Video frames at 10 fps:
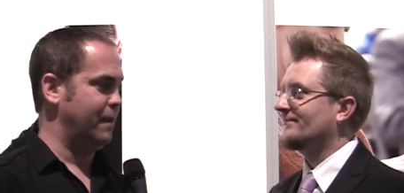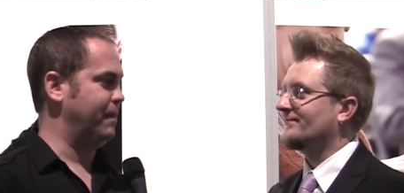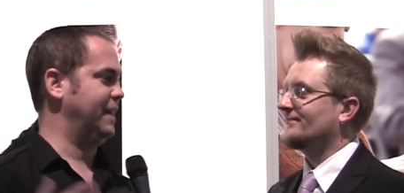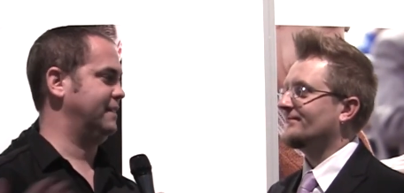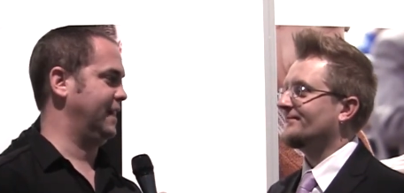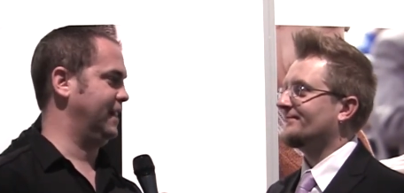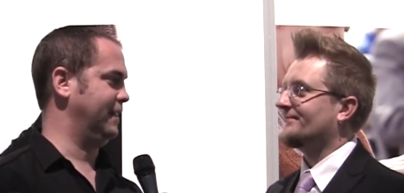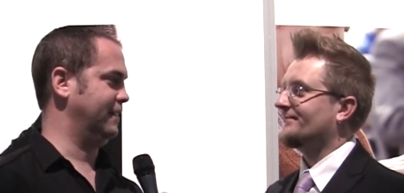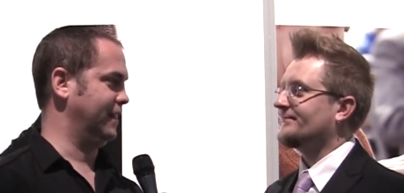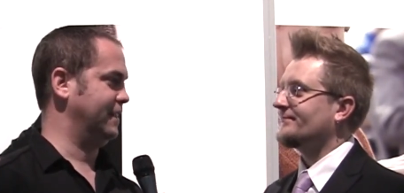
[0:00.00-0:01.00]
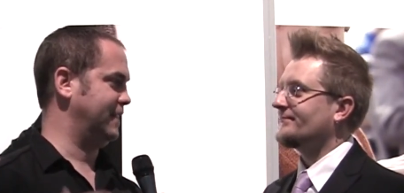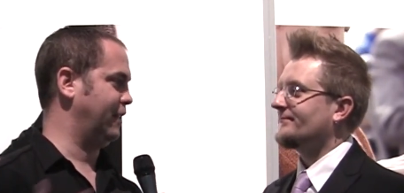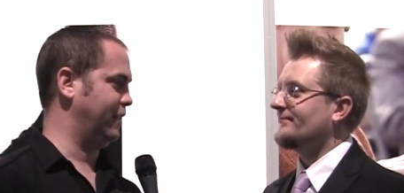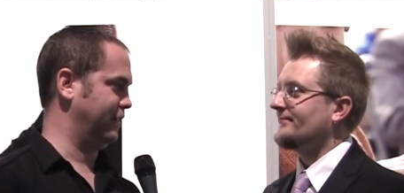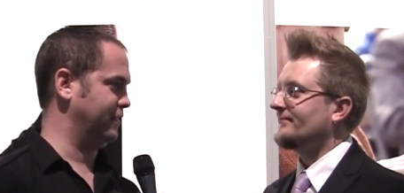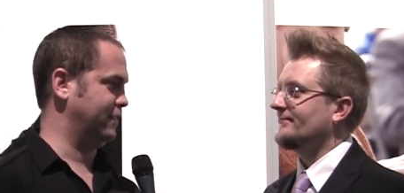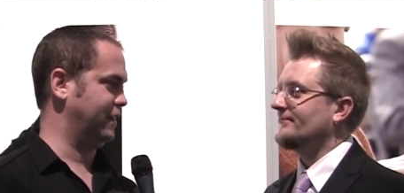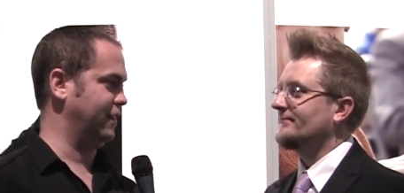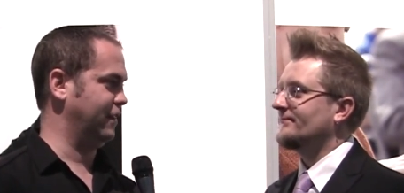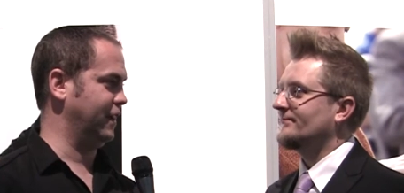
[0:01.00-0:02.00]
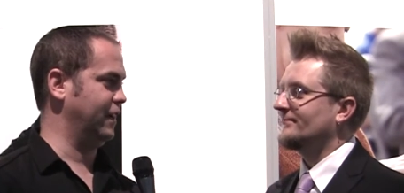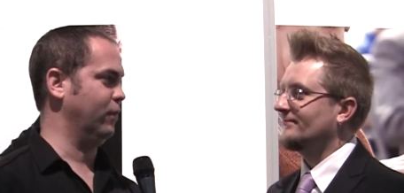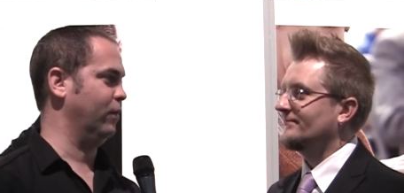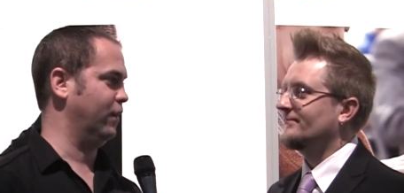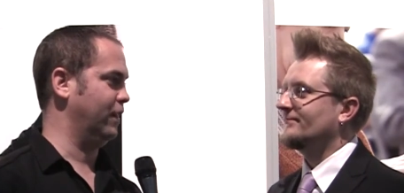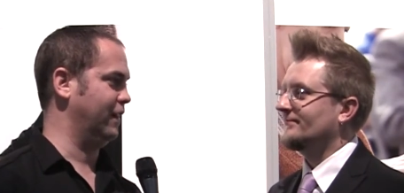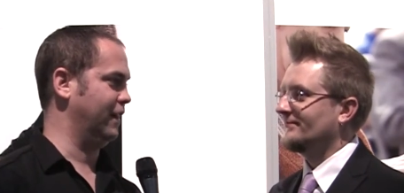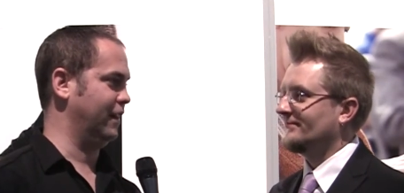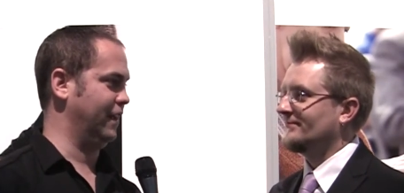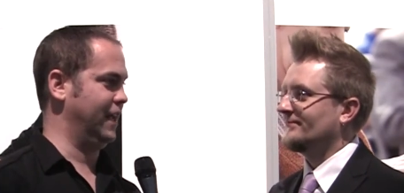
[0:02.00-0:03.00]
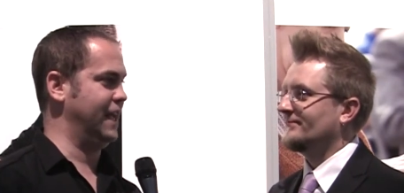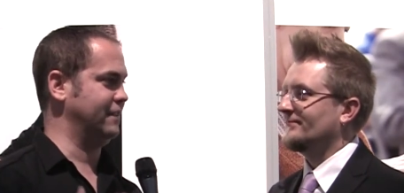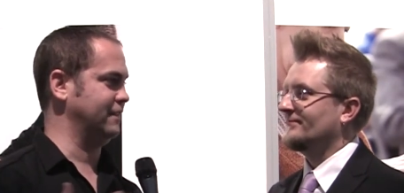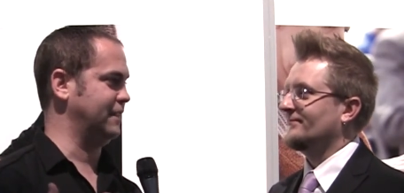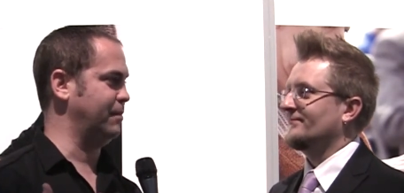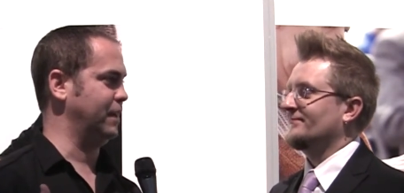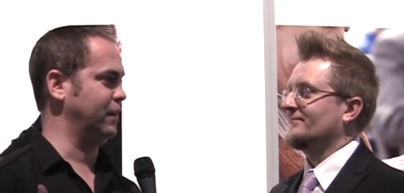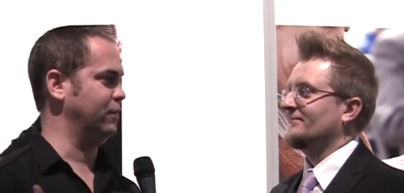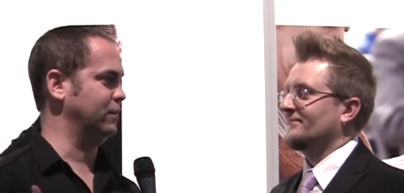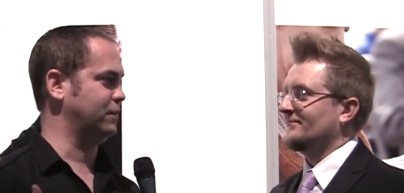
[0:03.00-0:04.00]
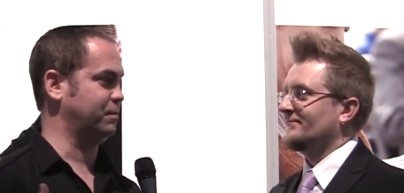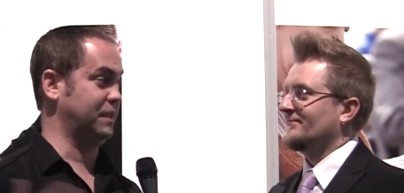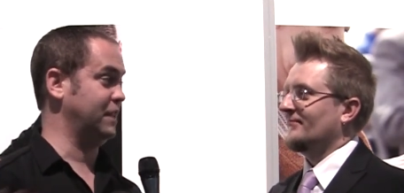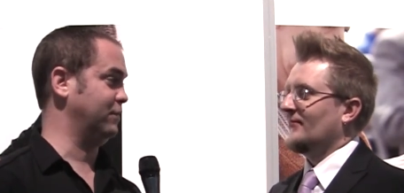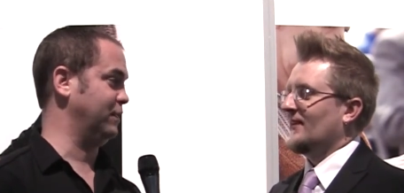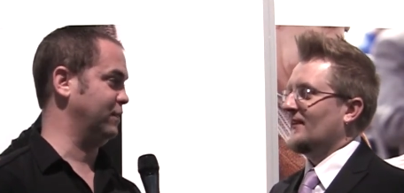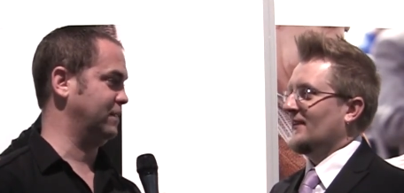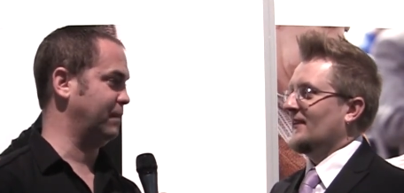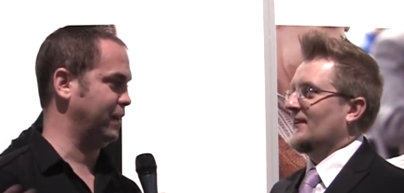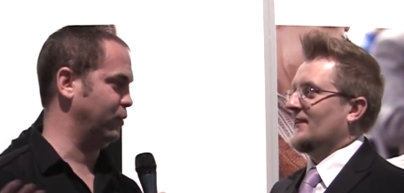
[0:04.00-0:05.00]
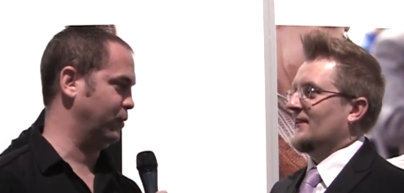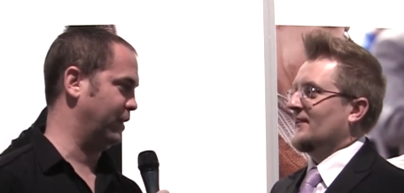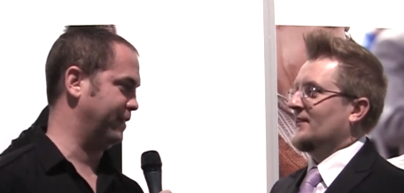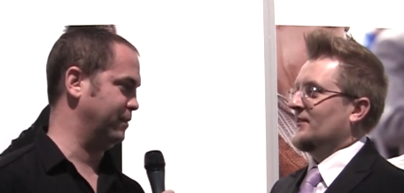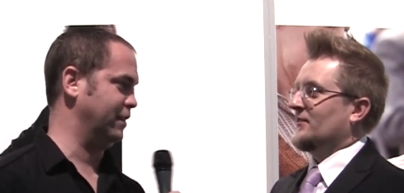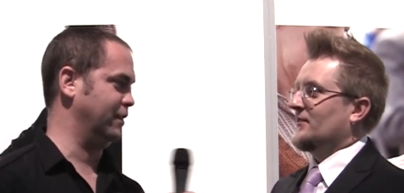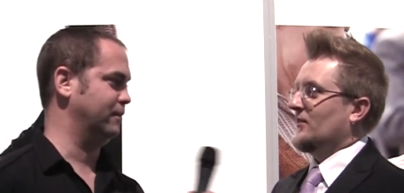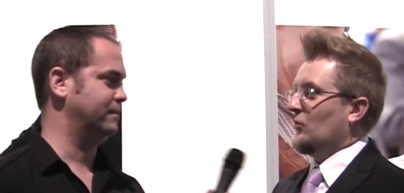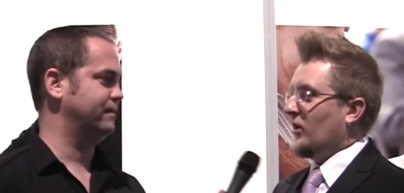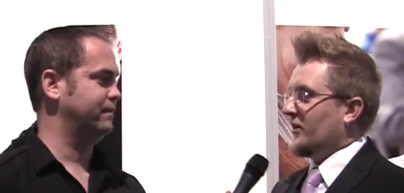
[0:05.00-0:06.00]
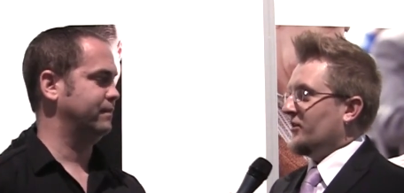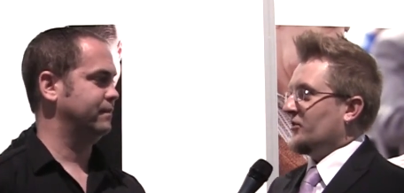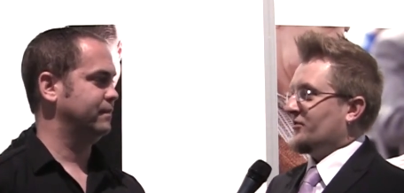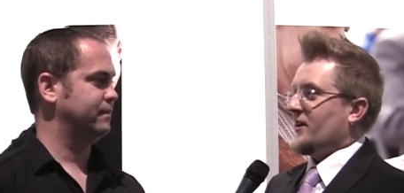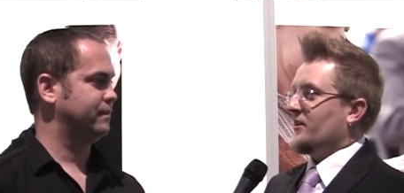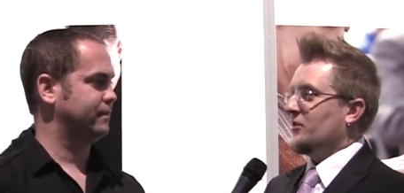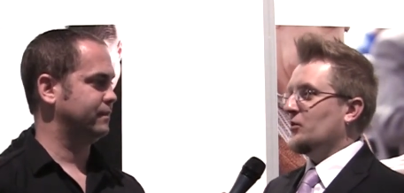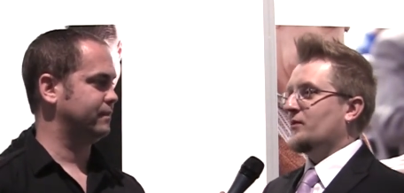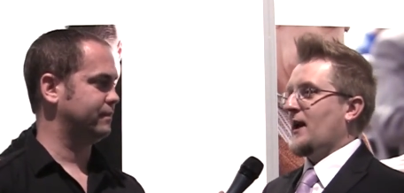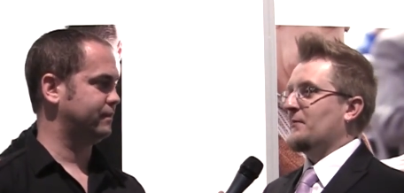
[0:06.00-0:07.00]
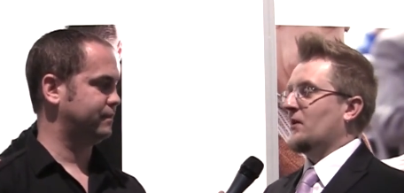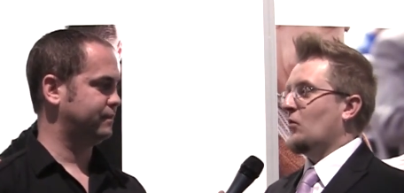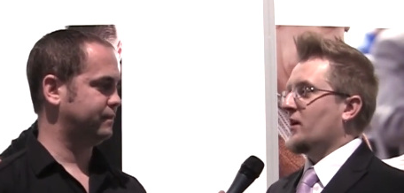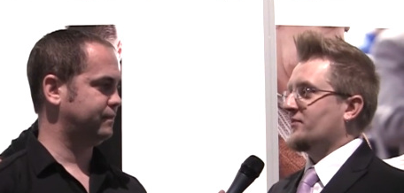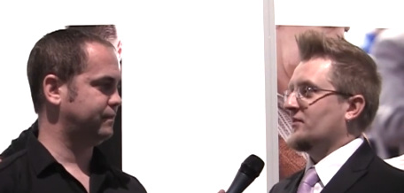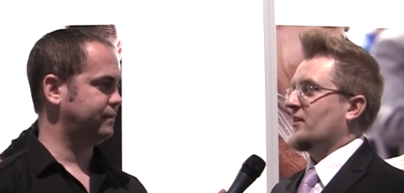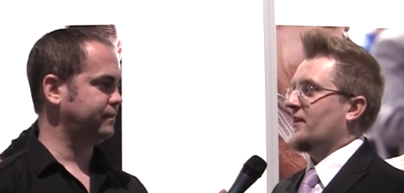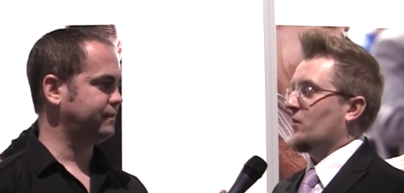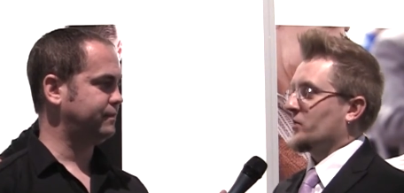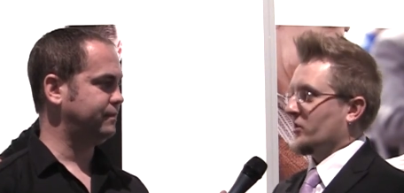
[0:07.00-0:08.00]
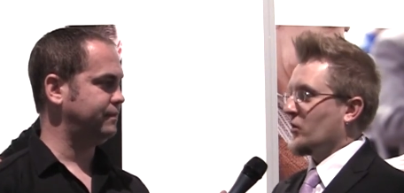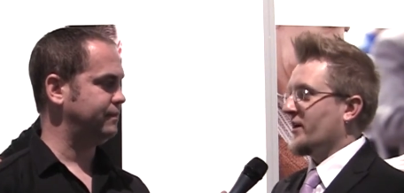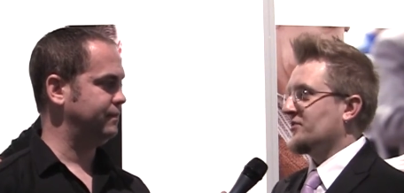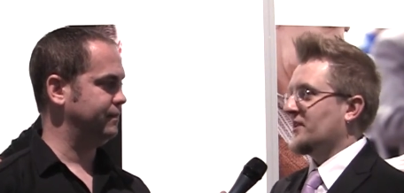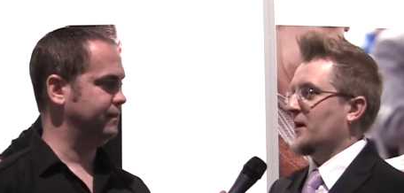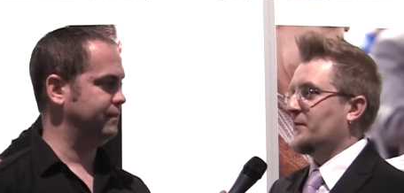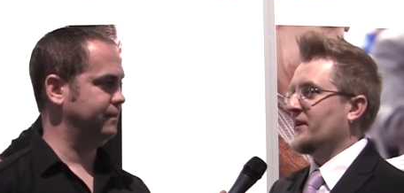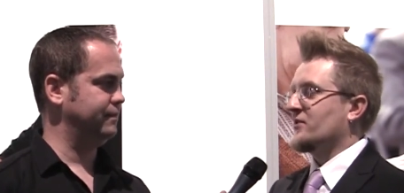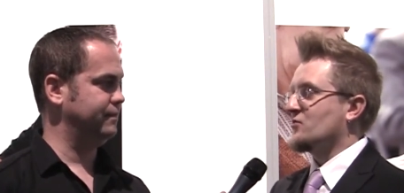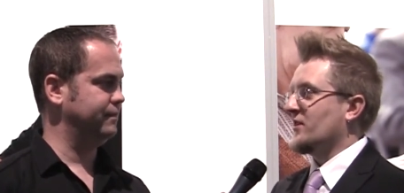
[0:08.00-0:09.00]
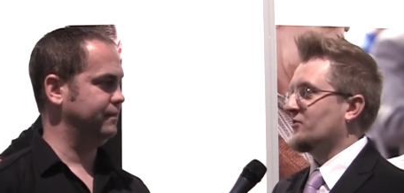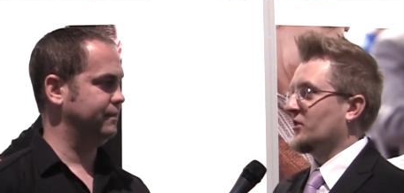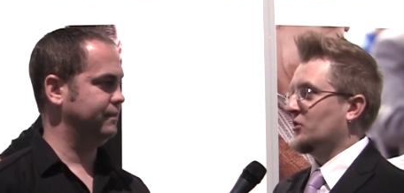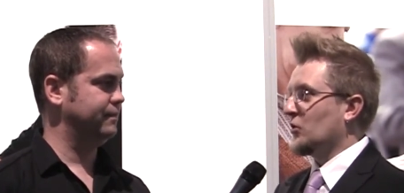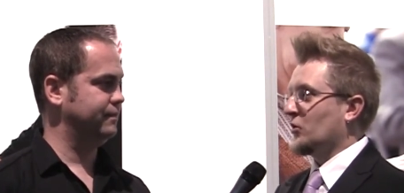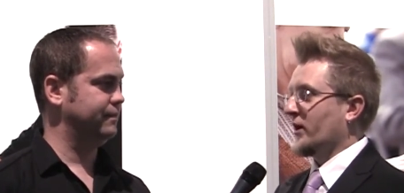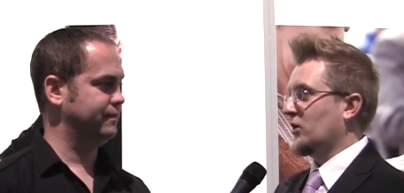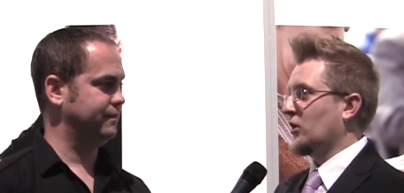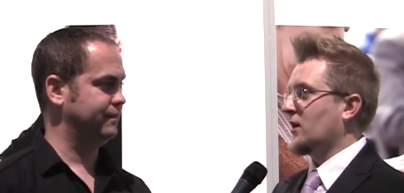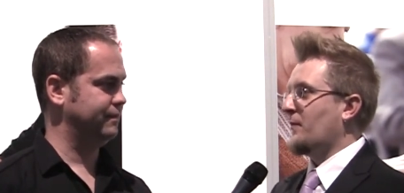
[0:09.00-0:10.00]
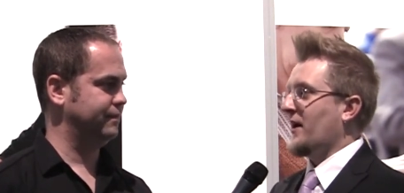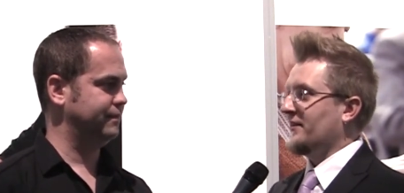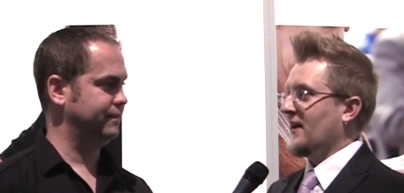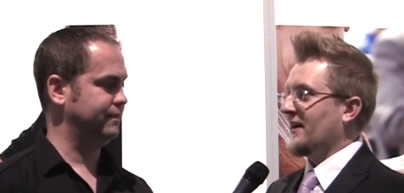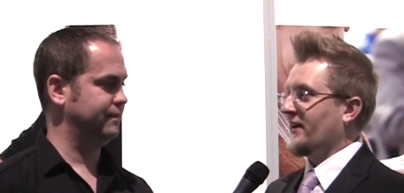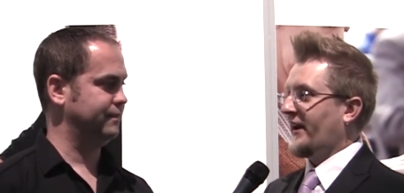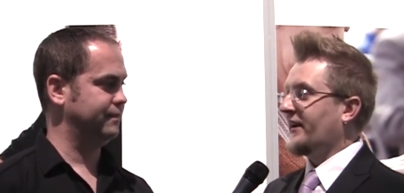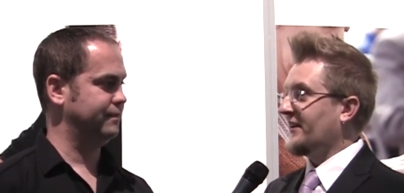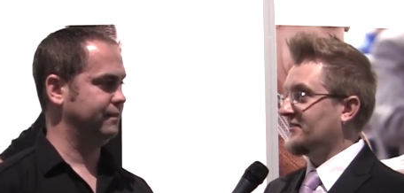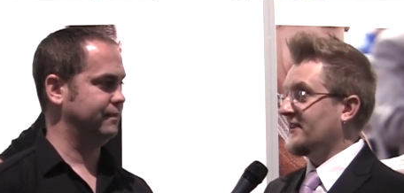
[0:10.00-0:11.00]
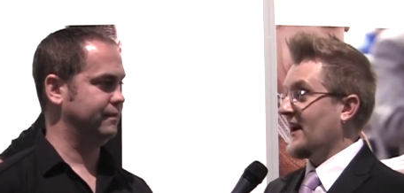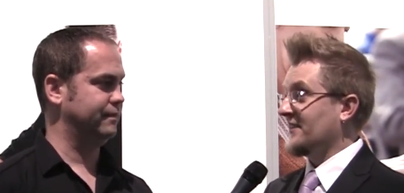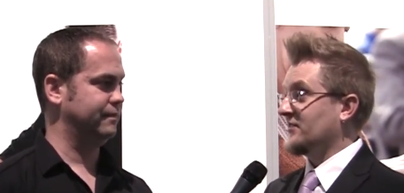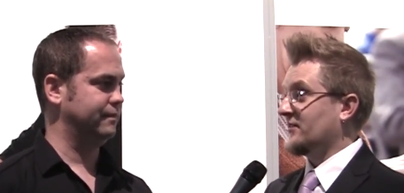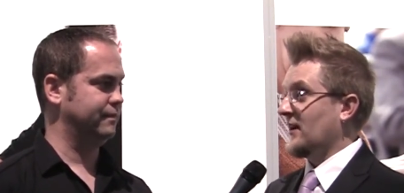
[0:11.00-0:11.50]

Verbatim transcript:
Speaker 1: maintain the integrity of the security, or is it somebody who's potentially doing something you wouldn't want them to do?
Speaker 2: Well, a new, say a new tablet walks into the network, acquires an IP address. You can do a quick lookup on against the asset